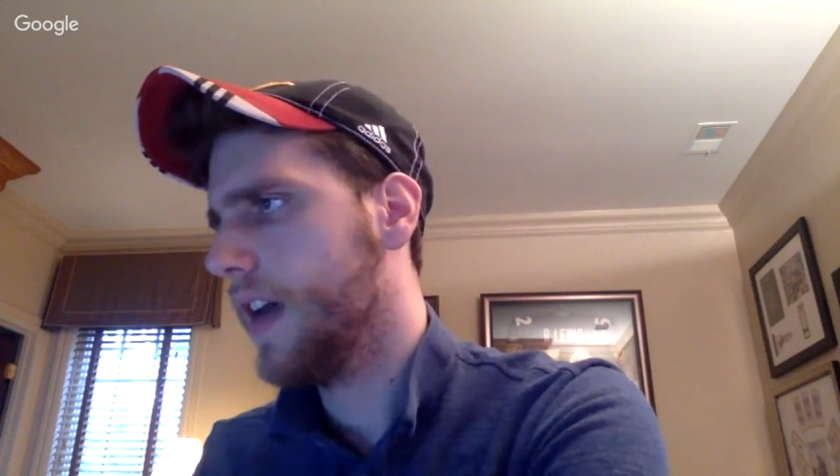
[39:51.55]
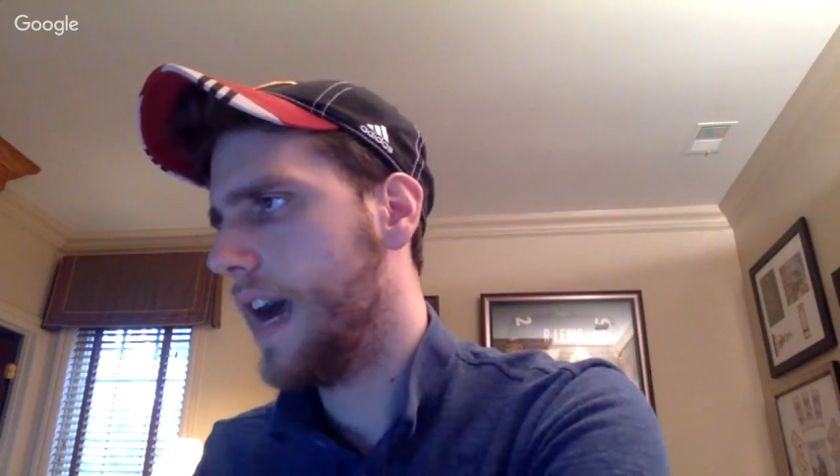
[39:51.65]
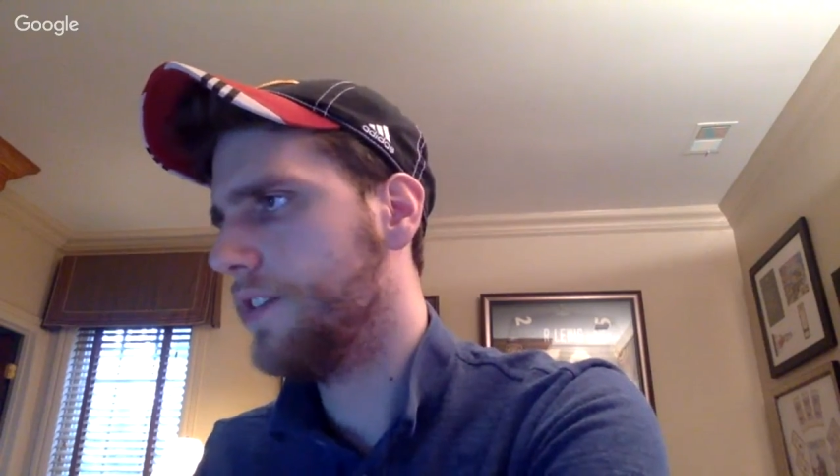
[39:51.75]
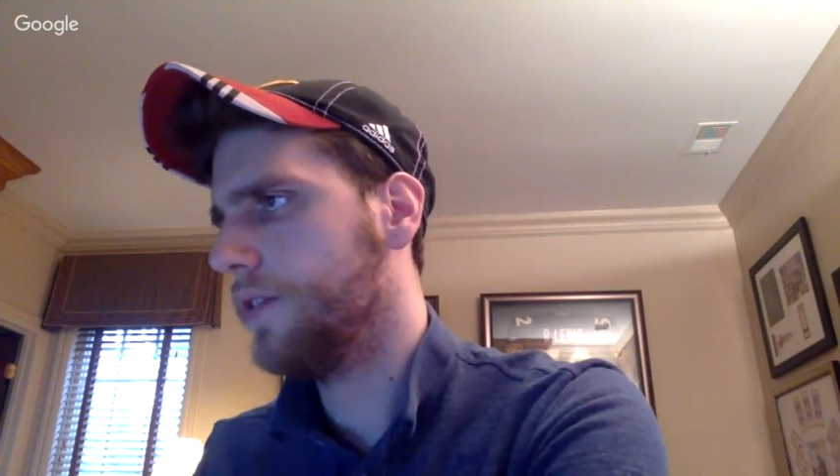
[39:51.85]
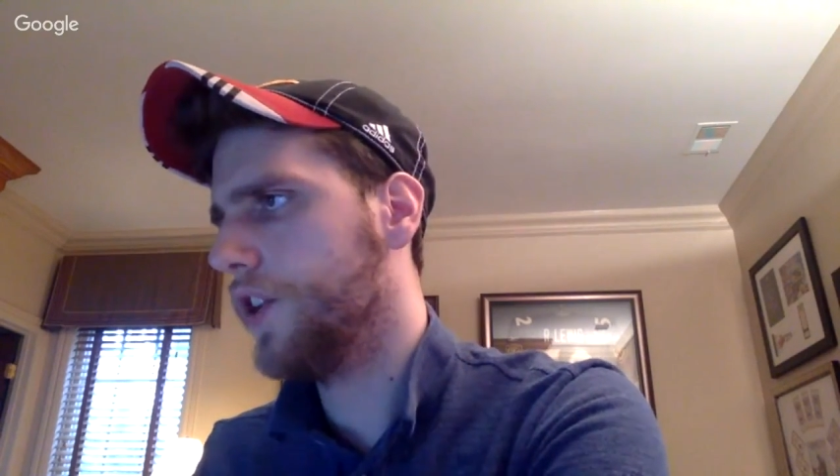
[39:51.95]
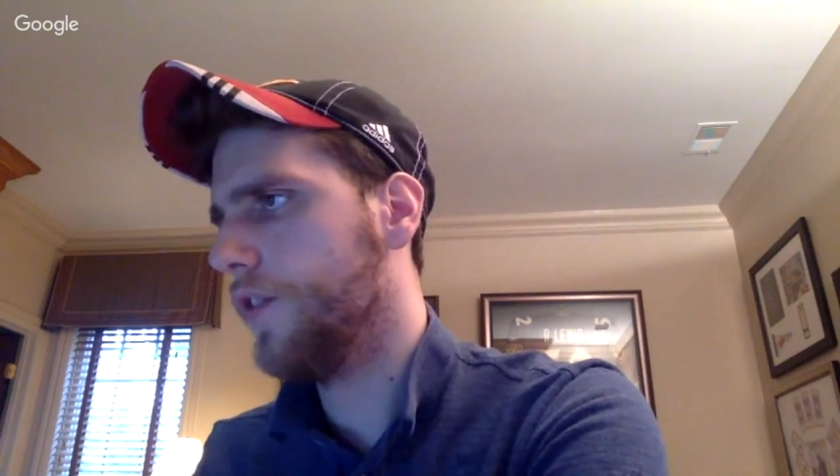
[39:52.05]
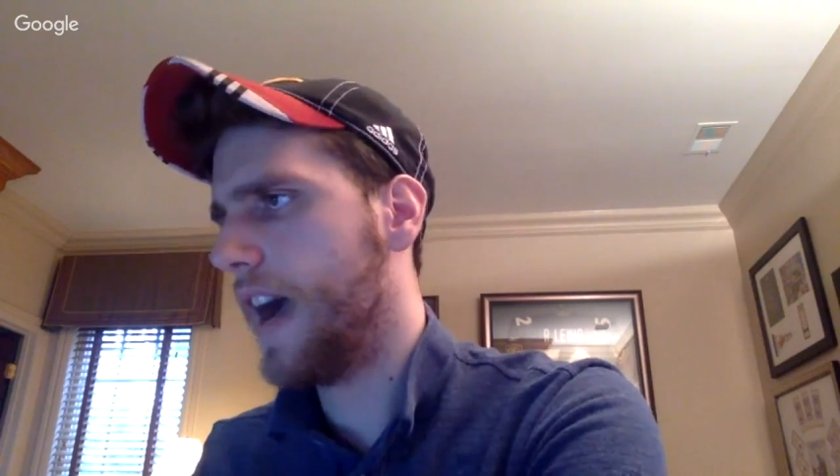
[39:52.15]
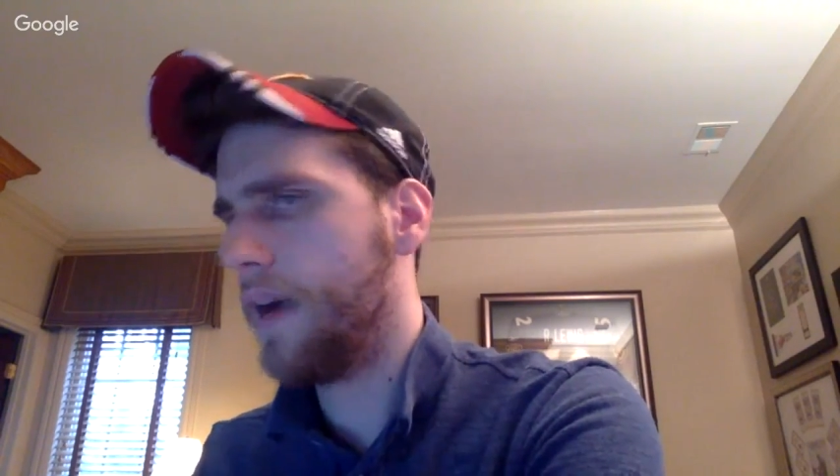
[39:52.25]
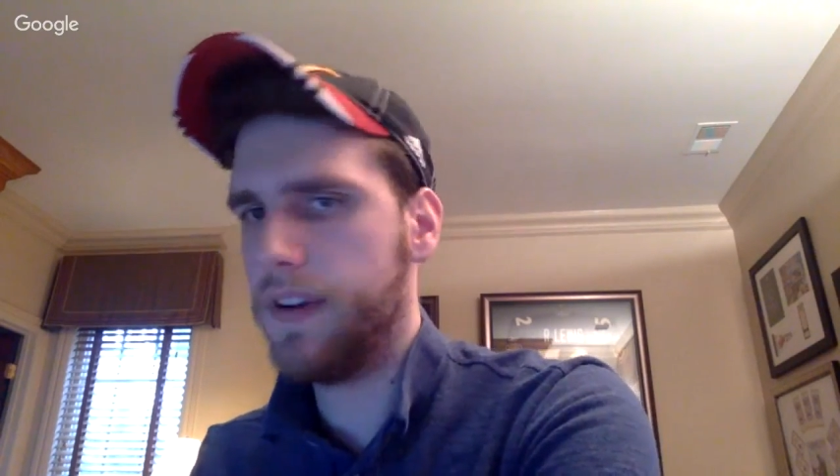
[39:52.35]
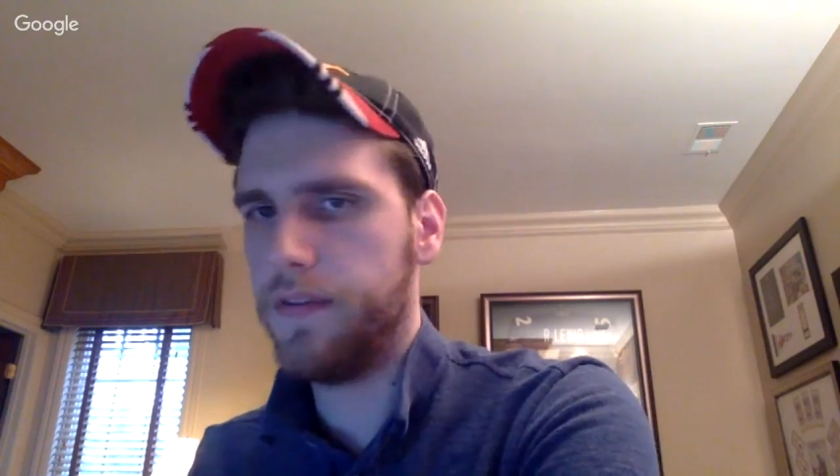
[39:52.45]
I don't know if
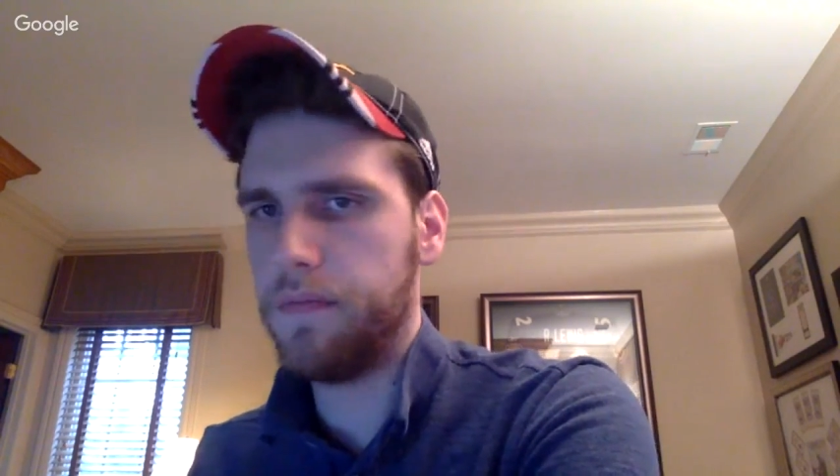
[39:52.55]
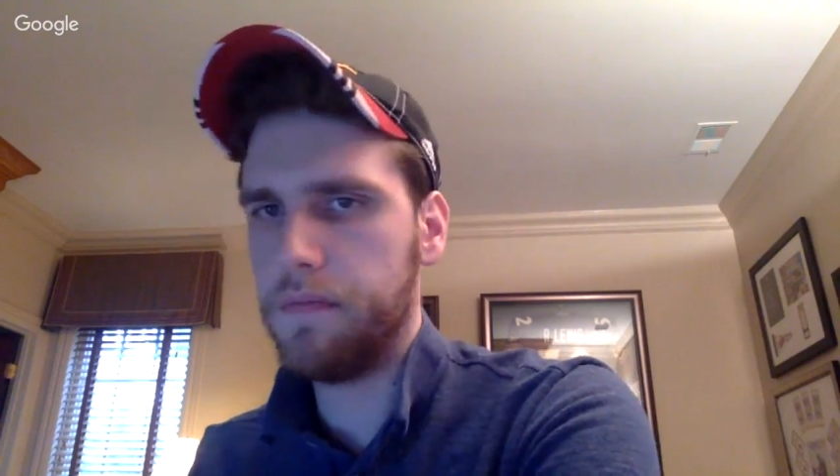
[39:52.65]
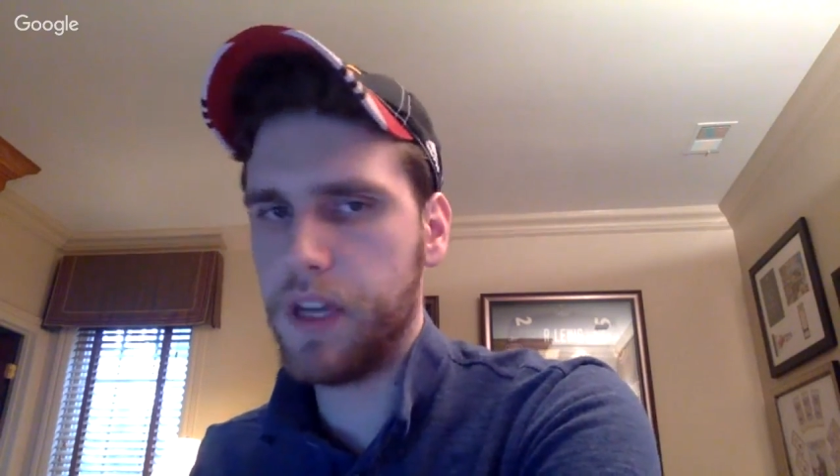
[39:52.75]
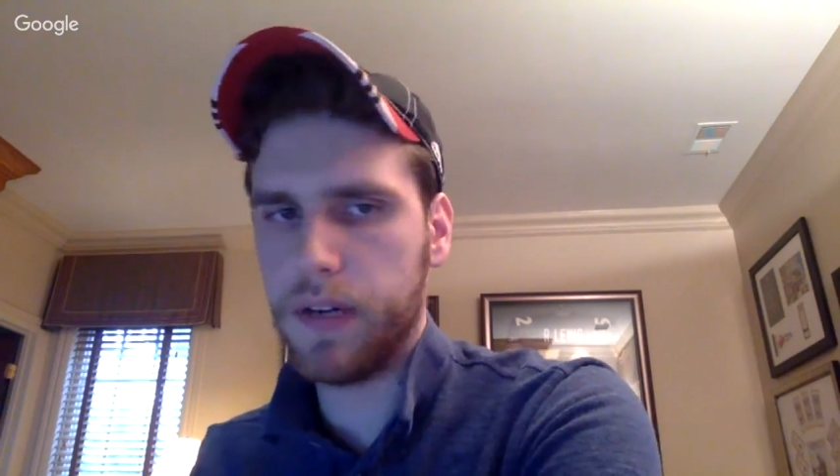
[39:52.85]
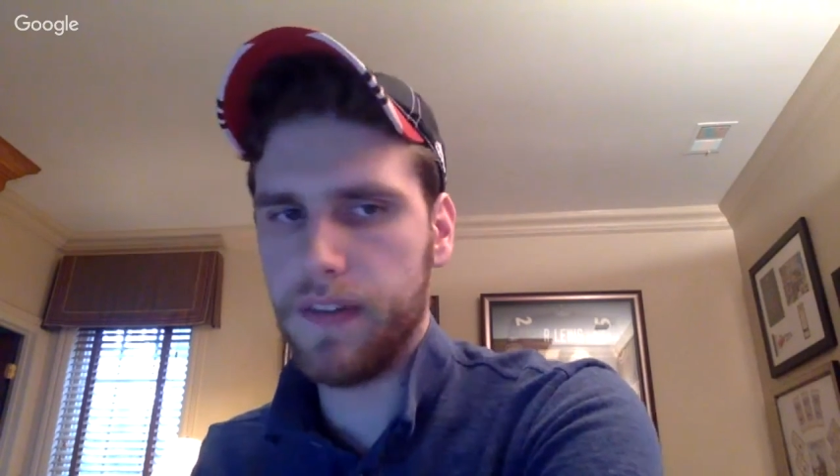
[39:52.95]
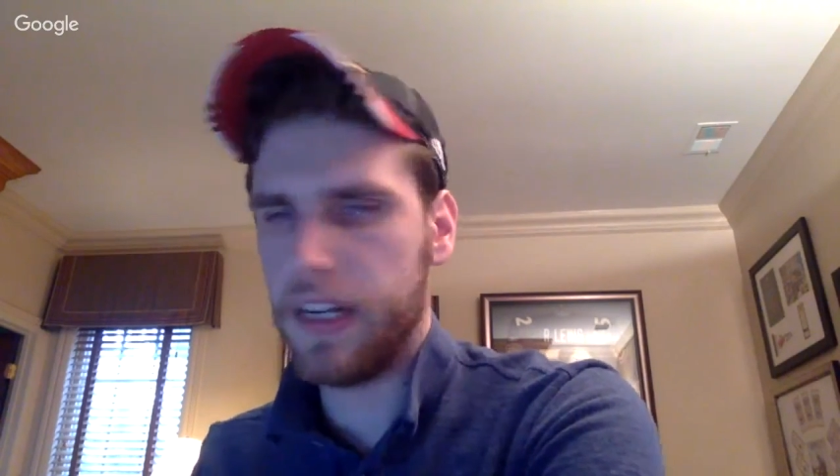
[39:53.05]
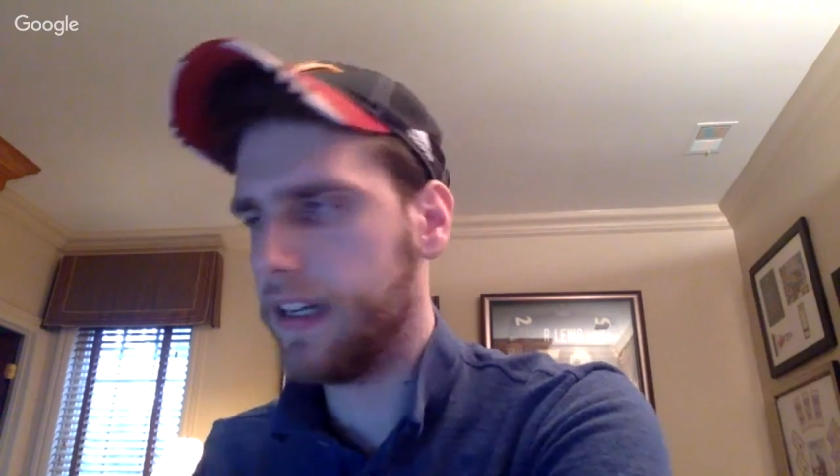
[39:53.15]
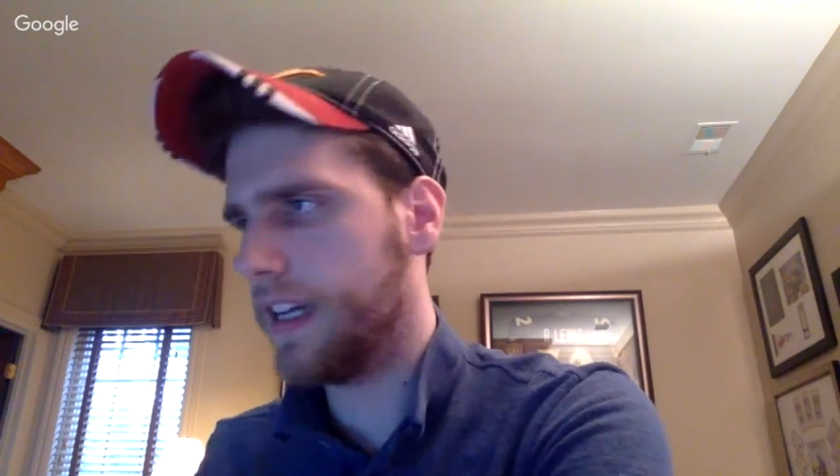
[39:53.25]
I would have, given